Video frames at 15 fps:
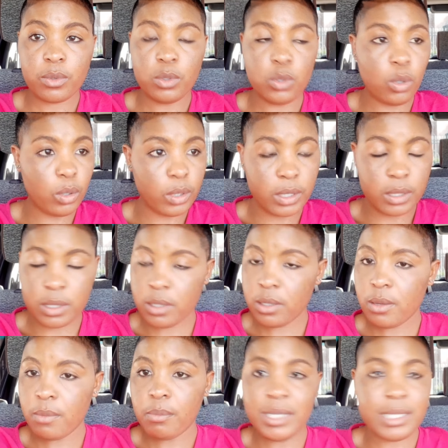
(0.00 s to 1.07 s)
Don't.
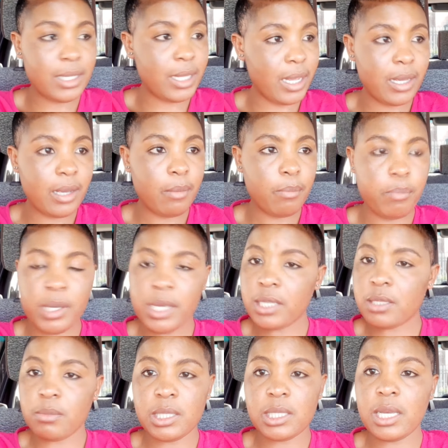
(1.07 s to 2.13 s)
Mistake.
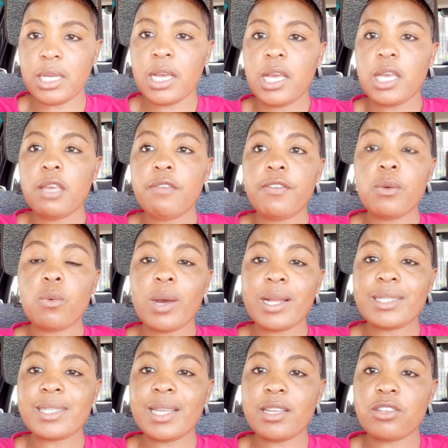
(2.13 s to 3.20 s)
Biggest mistake. If he
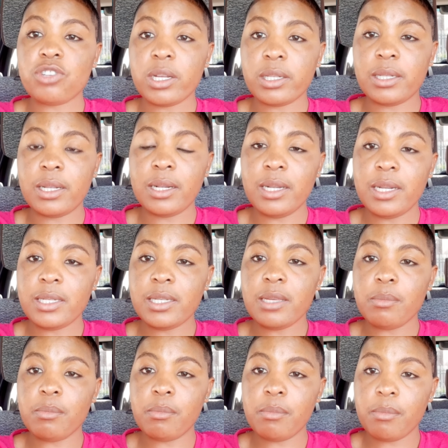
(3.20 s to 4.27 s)
wants a child, let
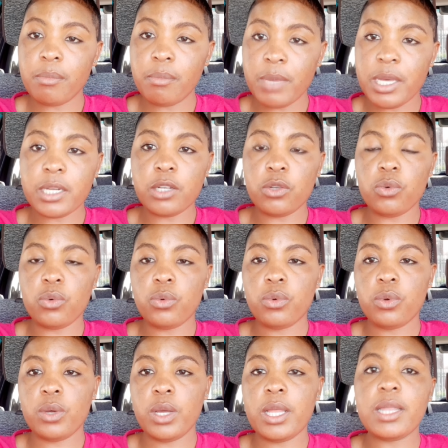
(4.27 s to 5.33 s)
him marry you.
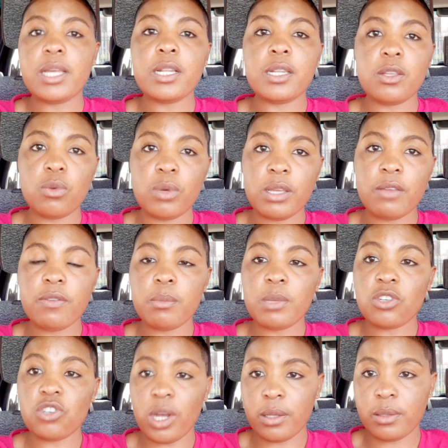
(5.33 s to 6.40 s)
And then you give him
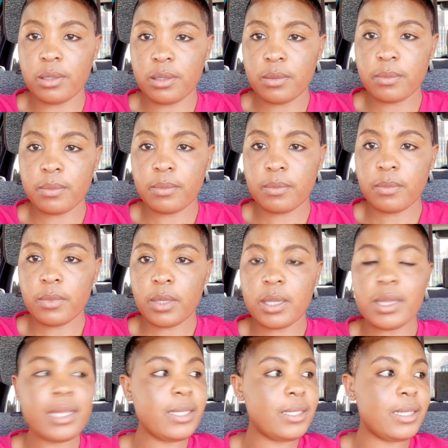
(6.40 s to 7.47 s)
a child.
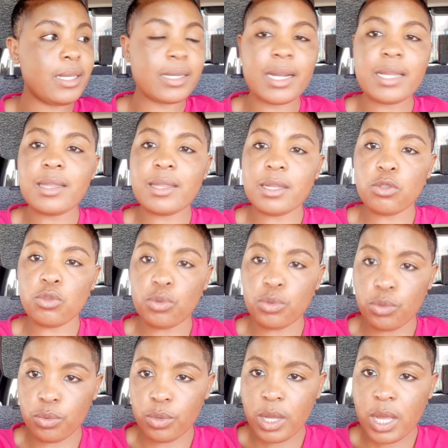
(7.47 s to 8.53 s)
That is the right thing to
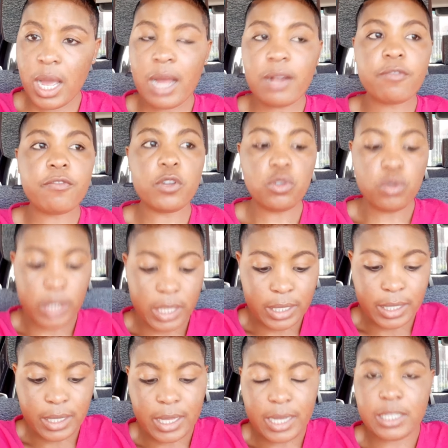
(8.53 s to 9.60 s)
do.
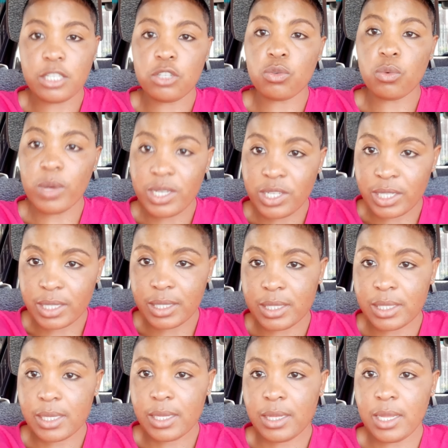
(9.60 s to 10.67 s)
Unfortunately, there are
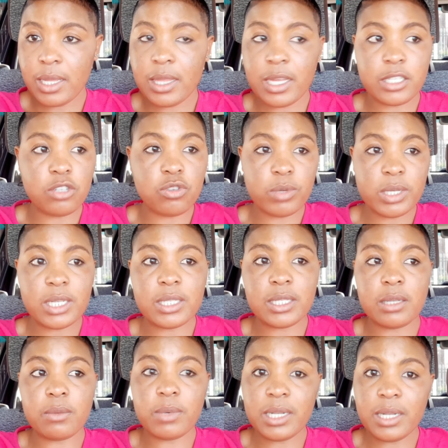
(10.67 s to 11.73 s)
situations. Ne? There are situations
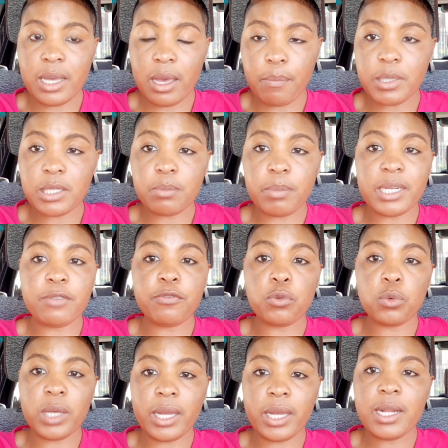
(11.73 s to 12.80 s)
that really happens. But if
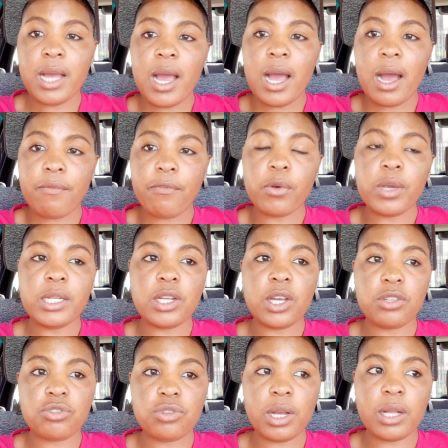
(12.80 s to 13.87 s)
you can, avoid a
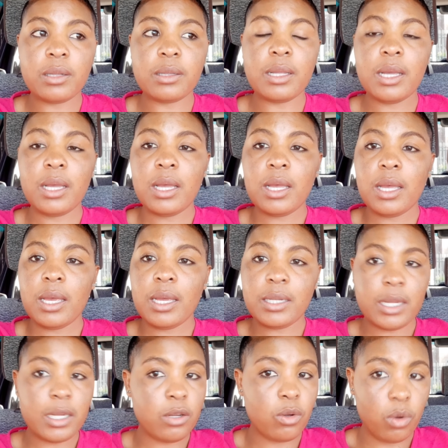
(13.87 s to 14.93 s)
child at
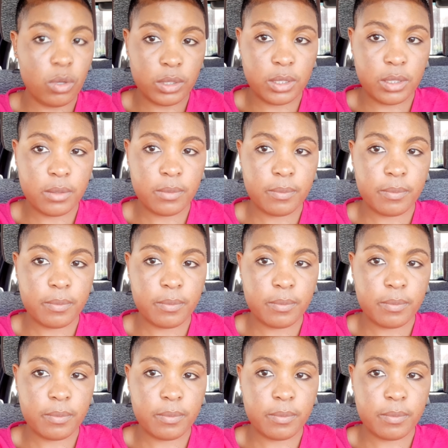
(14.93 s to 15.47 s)
any cost.